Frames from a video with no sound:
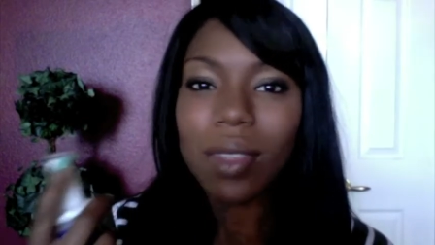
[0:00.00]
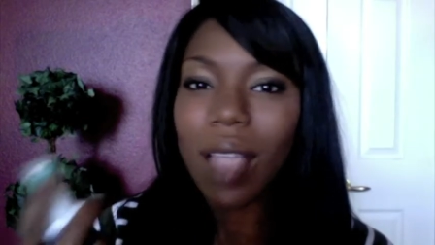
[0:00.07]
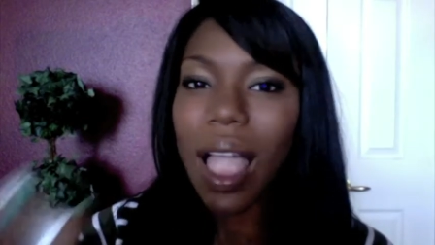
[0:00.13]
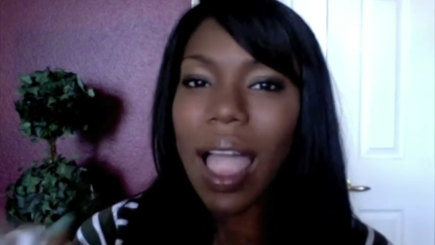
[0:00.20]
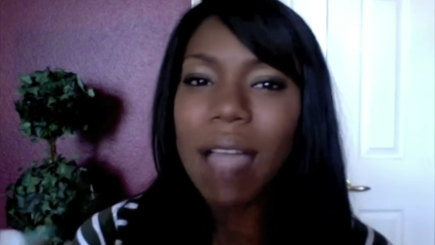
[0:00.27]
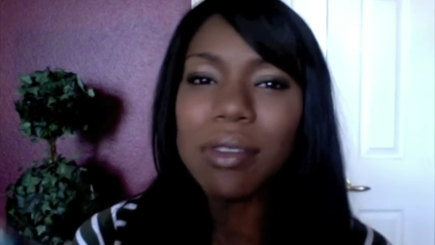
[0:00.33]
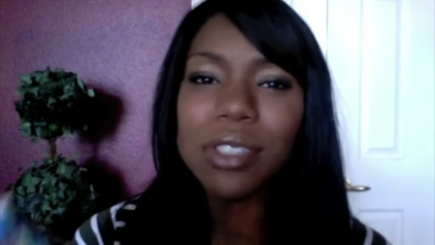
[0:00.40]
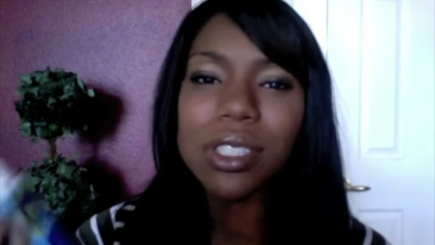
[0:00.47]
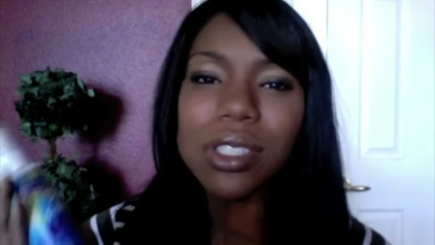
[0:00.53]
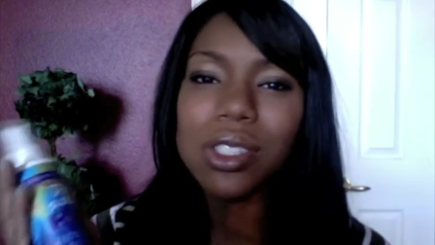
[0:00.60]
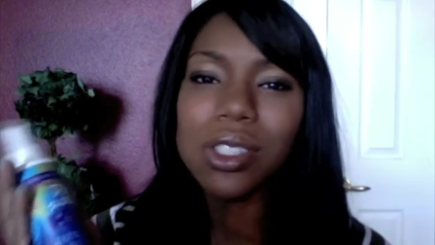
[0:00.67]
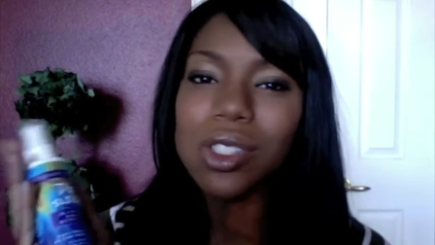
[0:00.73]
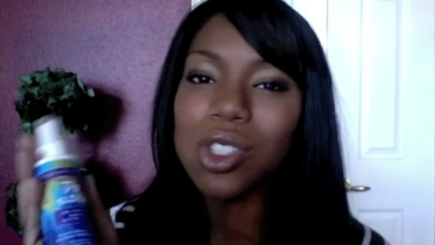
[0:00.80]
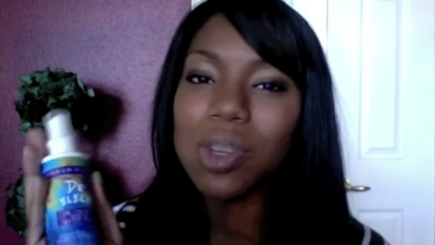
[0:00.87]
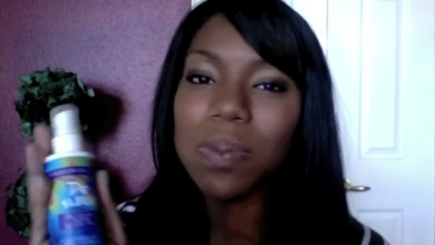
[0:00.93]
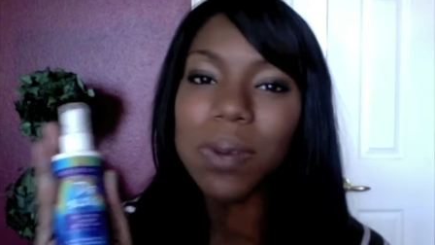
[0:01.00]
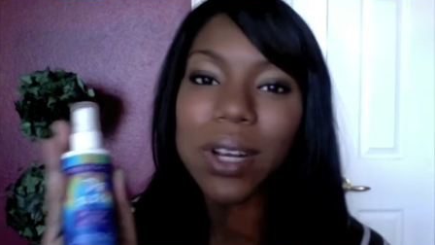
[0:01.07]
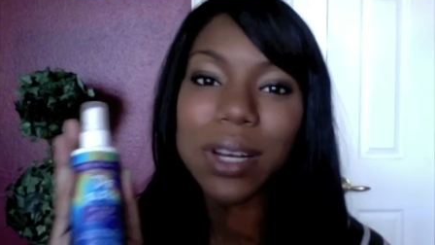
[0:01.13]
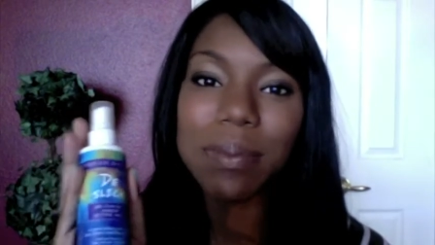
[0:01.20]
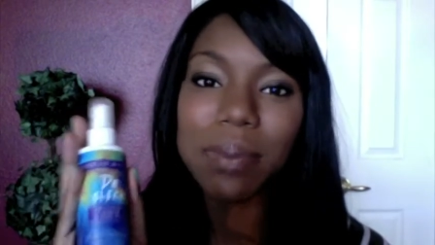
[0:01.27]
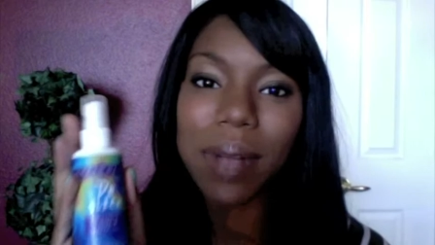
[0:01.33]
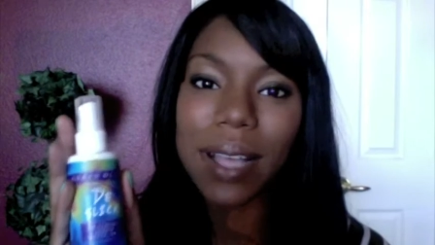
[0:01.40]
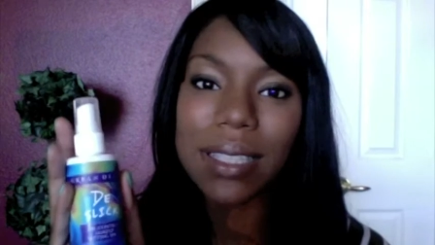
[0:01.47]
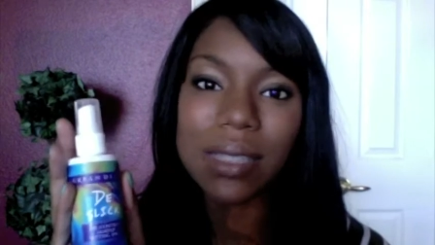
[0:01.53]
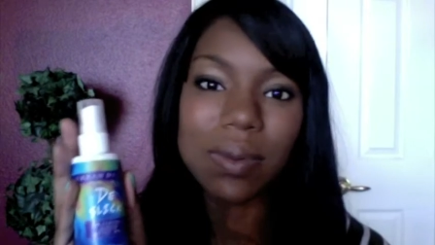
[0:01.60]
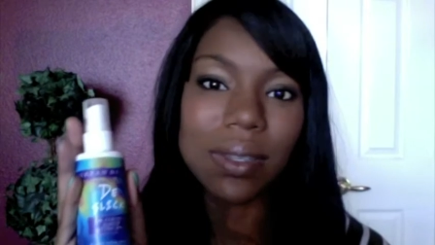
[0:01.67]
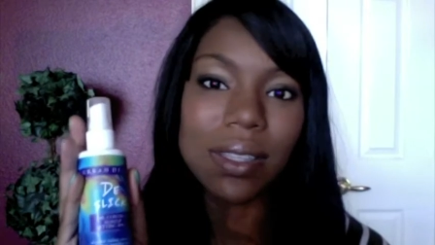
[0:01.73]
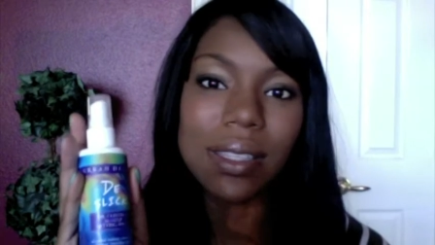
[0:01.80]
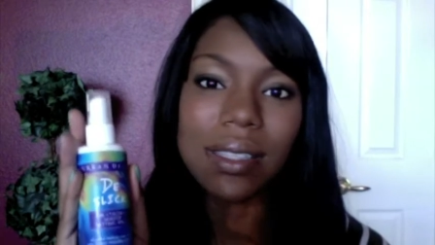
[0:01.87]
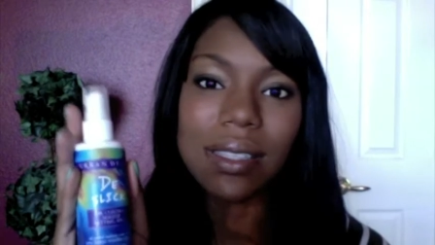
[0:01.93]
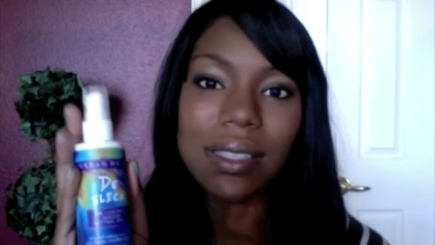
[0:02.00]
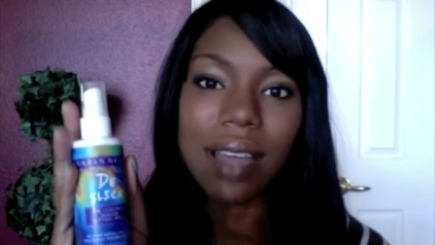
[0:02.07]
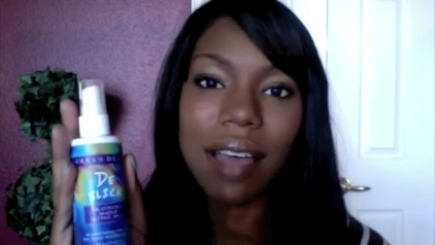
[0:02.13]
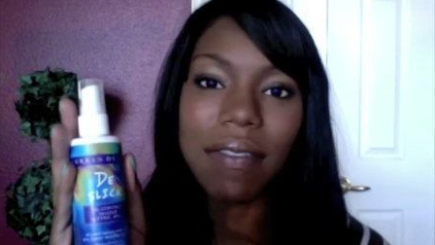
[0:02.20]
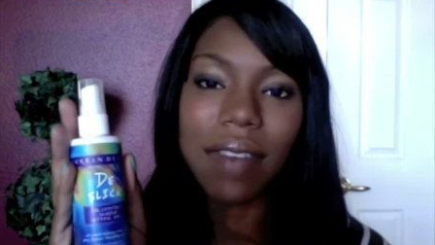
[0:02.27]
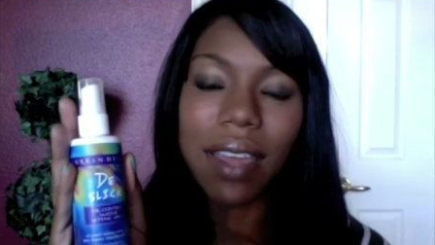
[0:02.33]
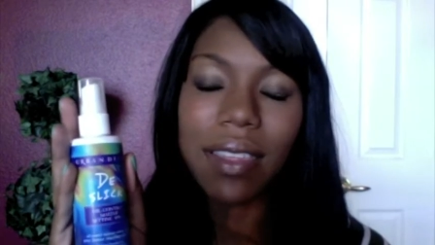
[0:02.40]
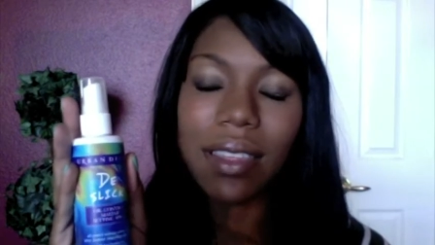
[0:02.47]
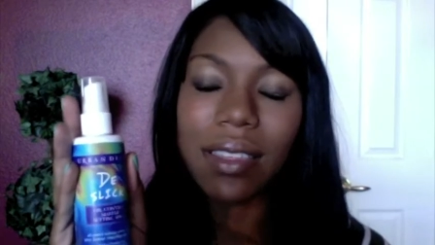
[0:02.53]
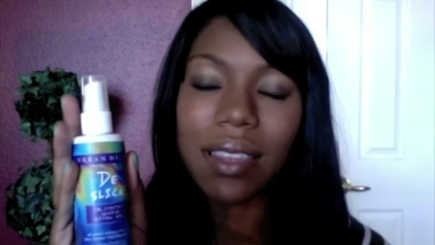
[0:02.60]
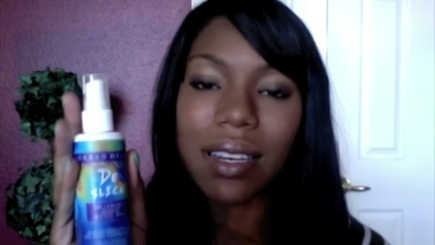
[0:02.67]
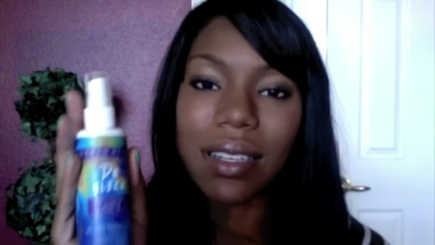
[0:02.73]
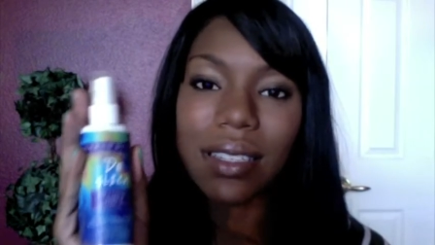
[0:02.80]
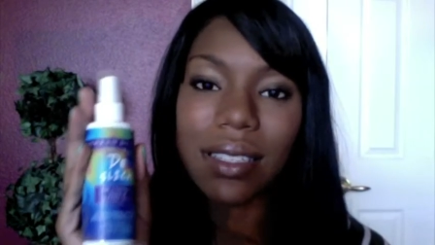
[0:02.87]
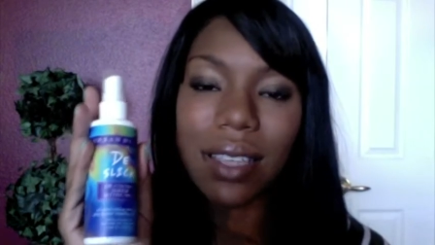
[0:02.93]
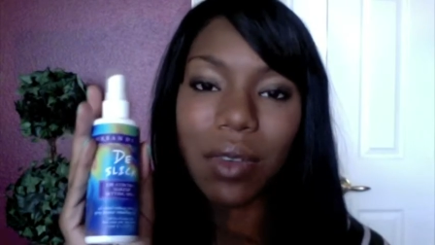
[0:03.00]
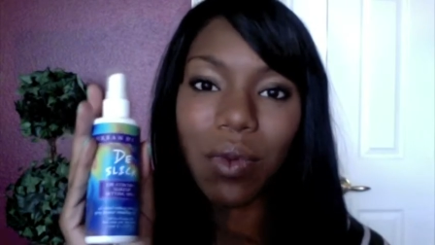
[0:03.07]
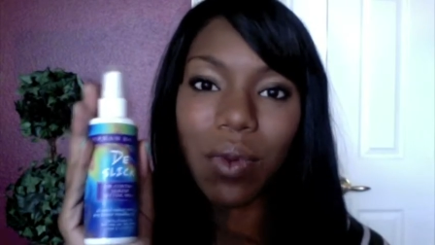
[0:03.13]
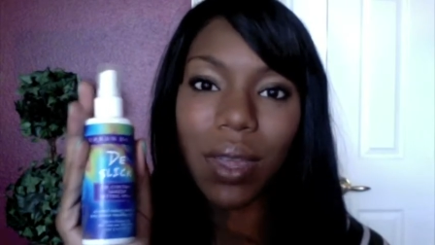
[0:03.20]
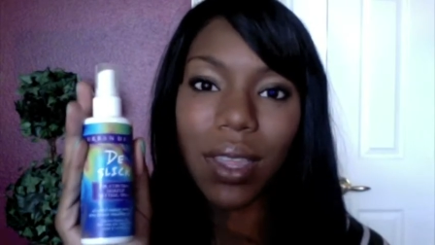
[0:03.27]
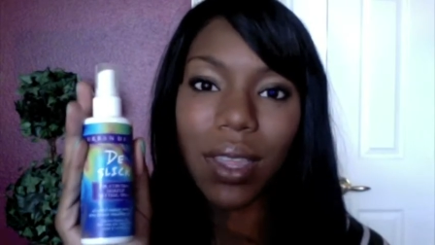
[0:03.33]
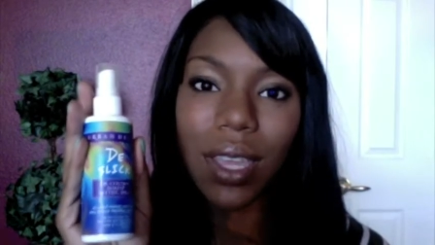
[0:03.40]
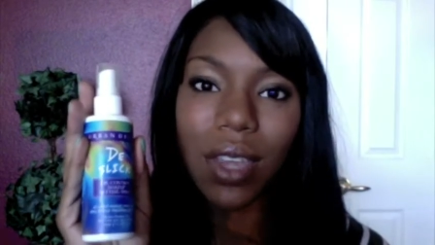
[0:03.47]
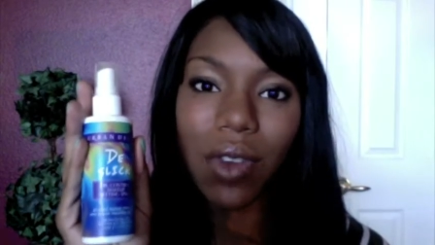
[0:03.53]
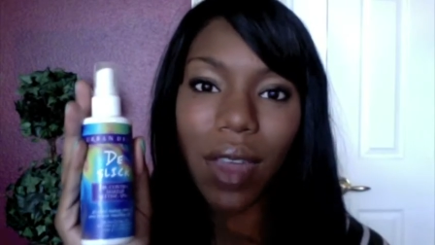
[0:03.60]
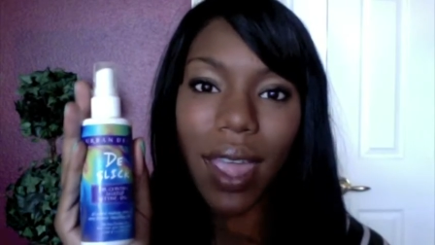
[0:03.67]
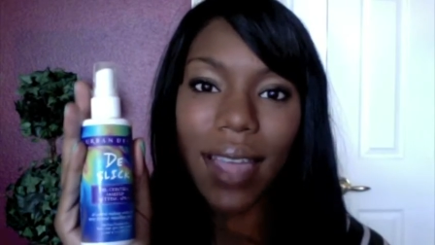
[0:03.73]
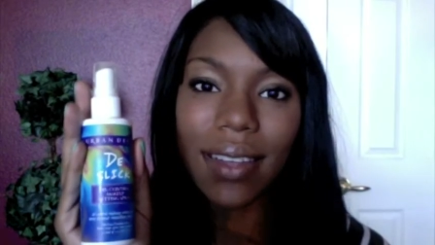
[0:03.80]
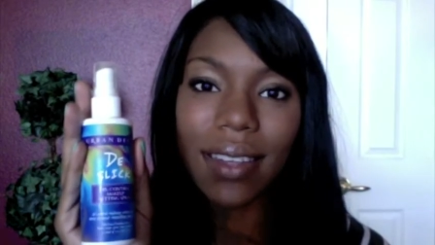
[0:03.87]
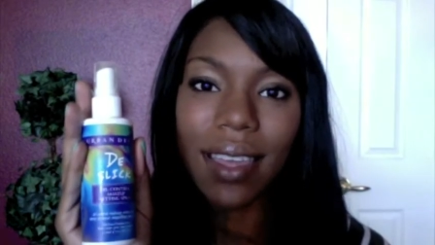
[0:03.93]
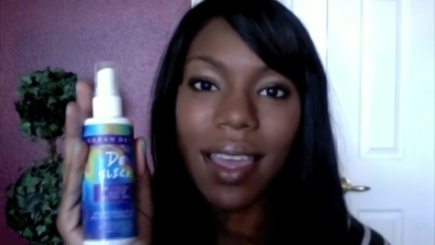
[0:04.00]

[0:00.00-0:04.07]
I was just super impressed with this stuff, and I think that it is a really great